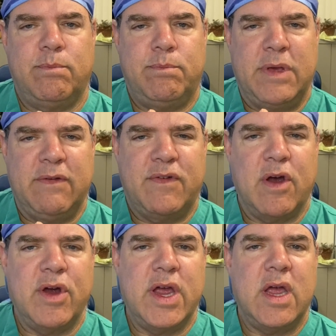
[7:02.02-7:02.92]
be
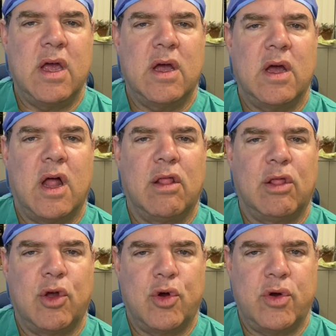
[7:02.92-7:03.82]
very
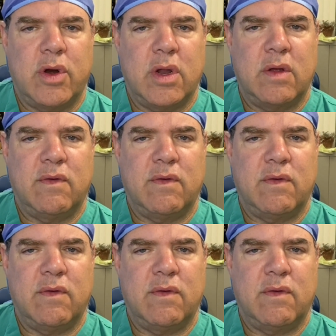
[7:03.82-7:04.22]
alert